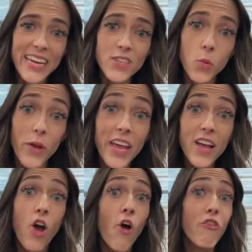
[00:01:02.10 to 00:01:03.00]
days a
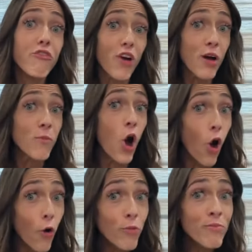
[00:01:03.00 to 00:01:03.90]
week from
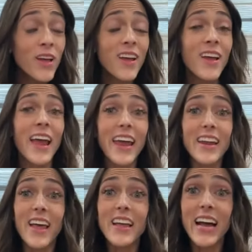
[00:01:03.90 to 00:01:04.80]
home. And